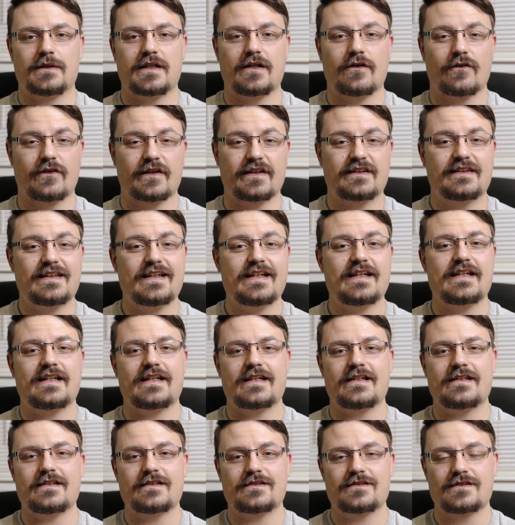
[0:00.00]
The only thing
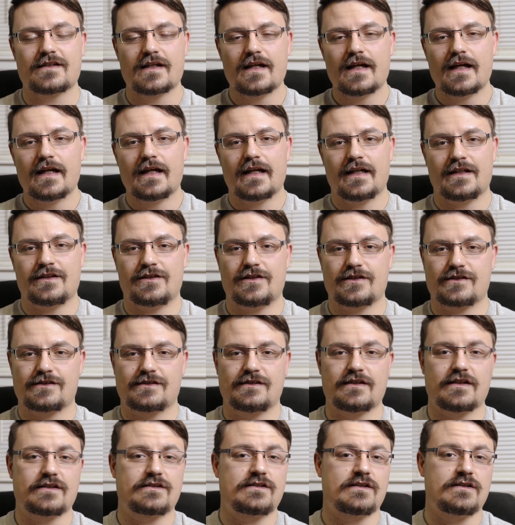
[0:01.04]
is, it
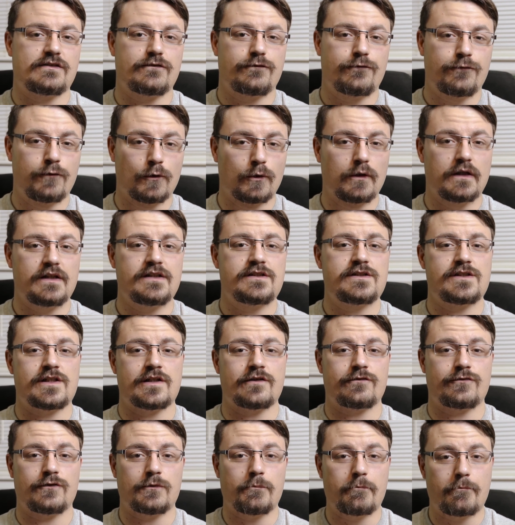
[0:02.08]
just doesn't fully
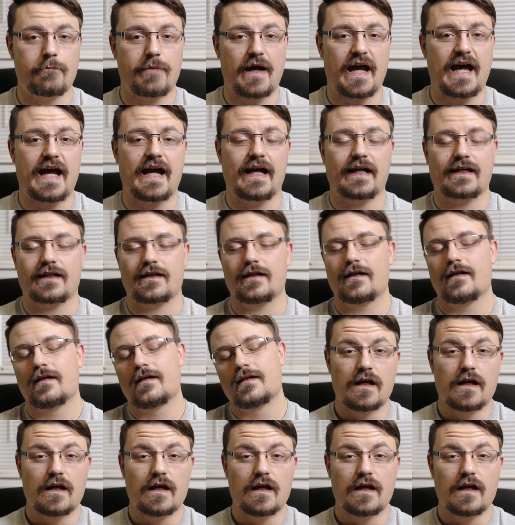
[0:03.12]
shift back.